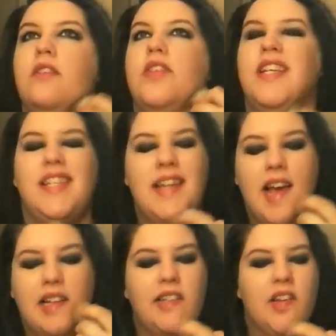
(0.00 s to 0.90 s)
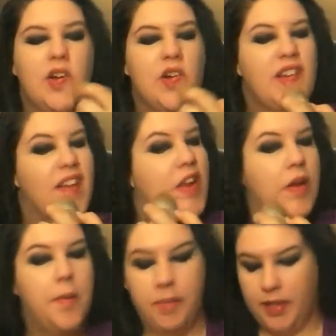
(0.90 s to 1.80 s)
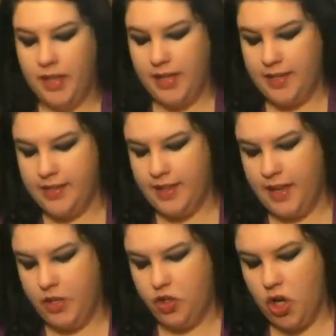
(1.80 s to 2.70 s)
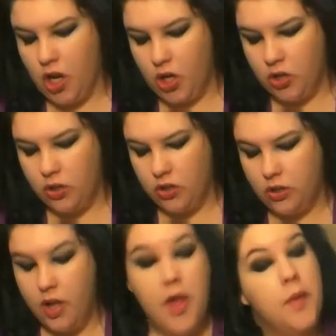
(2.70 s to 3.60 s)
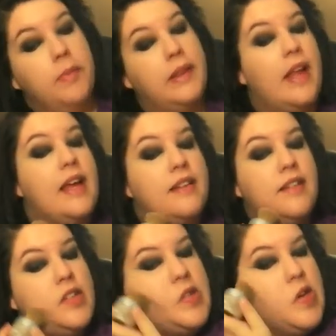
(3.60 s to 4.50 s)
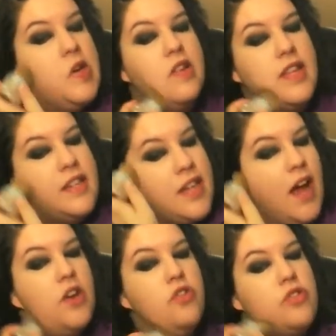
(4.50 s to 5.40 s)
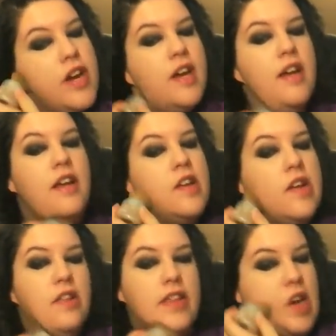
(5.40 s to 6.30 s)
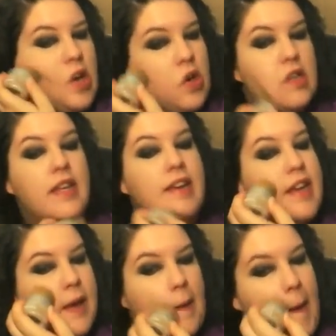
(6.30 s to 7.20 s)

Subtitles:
the desert plus a jungle plus the tundra, the Arctic.